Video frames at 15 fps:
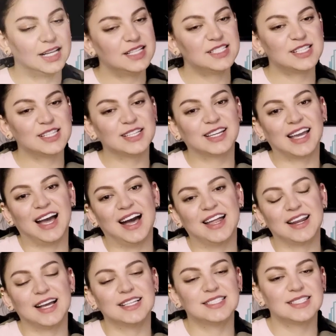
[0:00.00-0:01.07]
Let's look
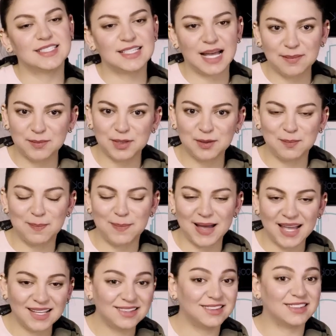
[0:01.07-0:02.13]
at a sample
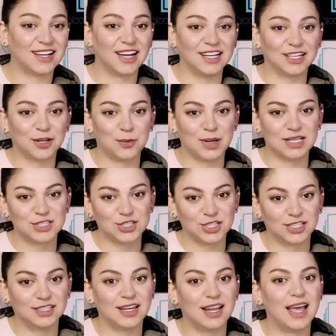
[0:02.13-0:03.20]
Band 9
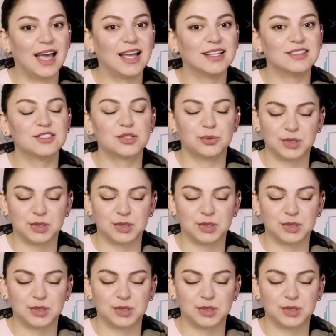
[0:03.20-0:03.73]
question and